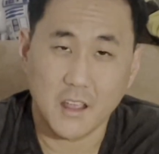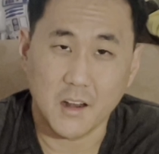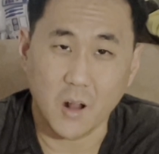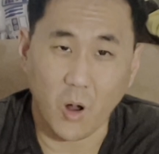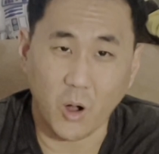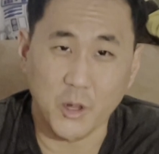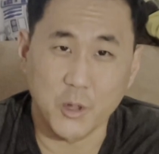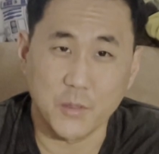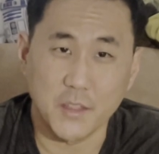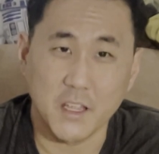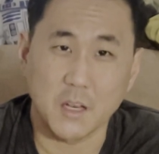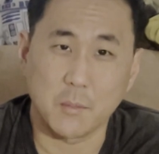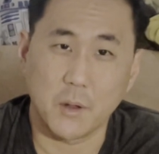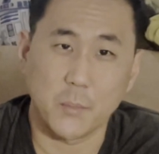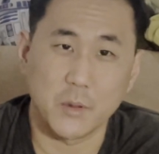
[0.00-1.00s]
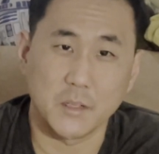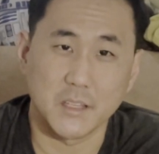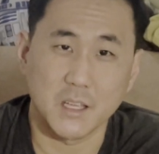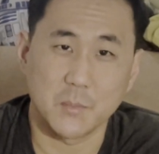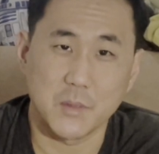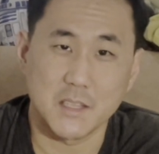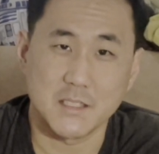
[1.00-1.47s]
And are you thinking about
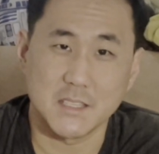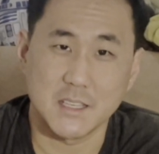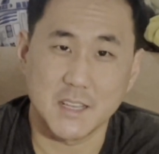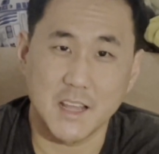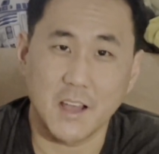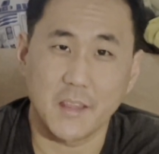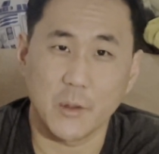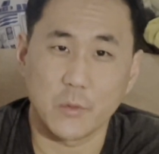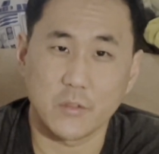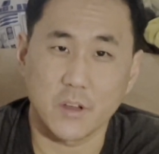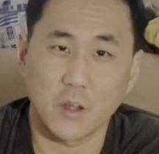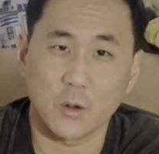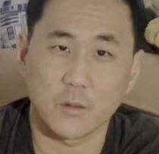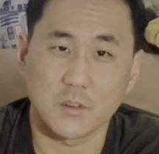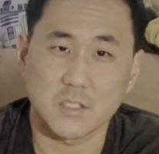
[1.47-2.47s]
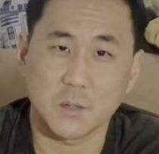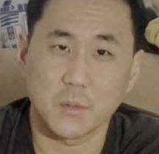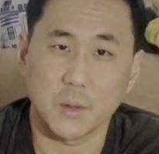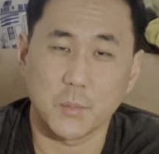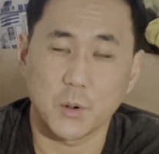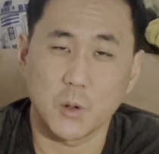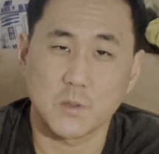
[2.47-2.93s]
building a PC now that we've gone over some of
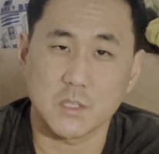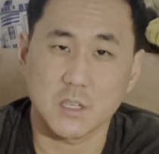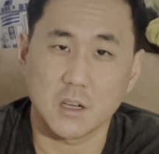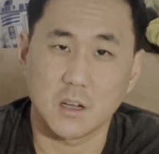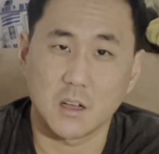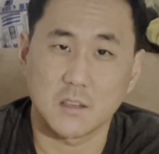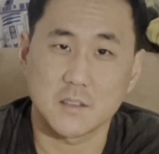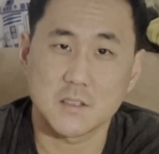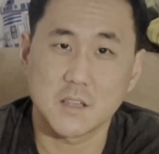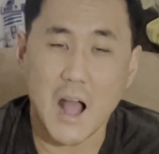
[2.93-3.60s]
the pros and cons?